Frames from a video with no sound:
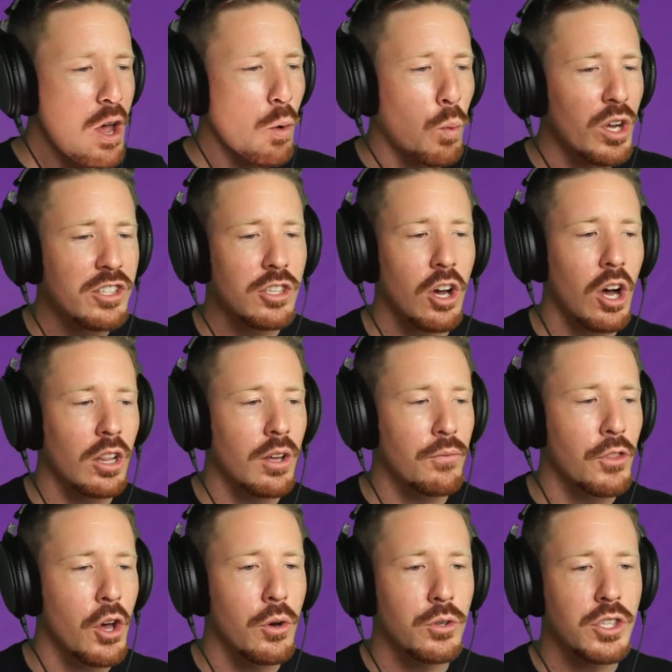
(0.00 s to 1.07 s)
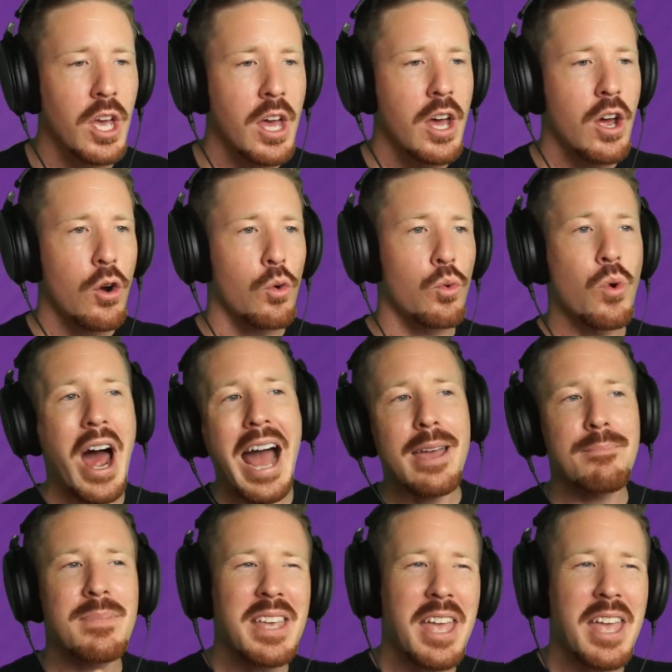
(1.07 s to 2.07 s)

once all of those rhyme